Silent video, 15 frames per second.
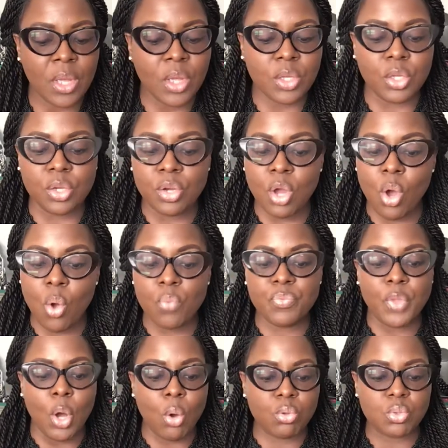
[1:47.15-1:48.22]

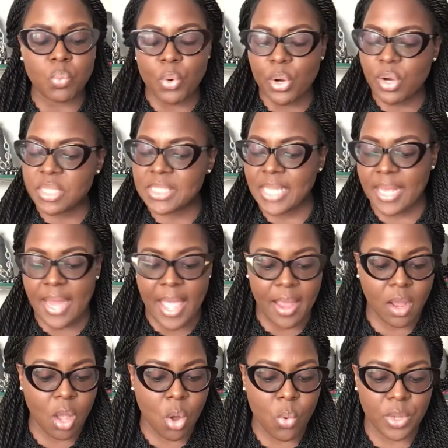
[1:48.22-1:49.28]
Those words that
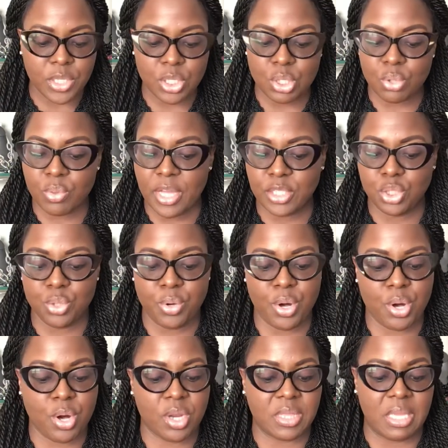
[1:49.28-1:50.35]
echo in you that you heard